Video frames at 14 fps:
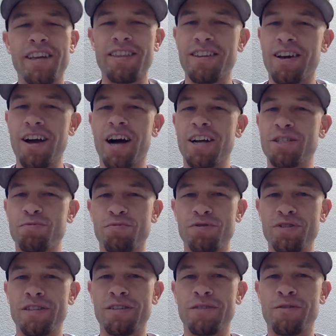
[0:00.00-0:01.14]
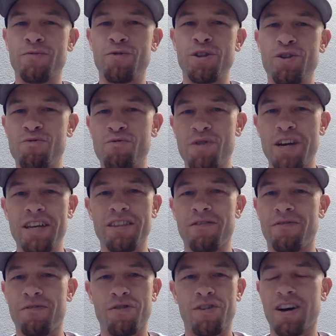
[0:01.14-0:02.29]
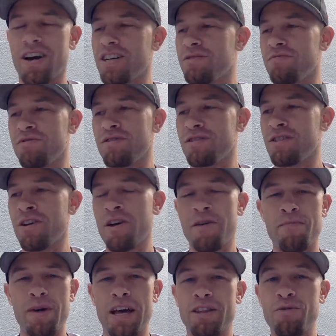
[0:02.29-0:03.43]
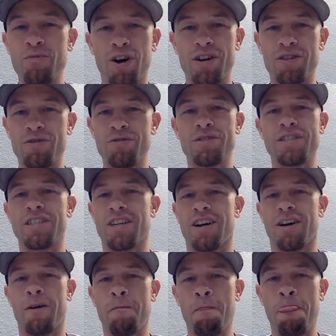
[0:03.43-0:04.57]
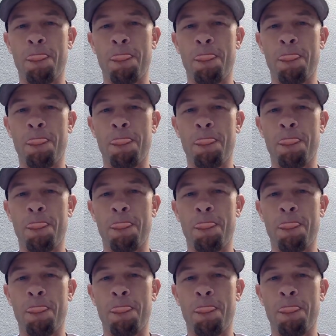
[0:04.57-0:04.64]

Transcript: at the Gospels, when you read the four Gospels, Matthew, Mark, Luke, and John,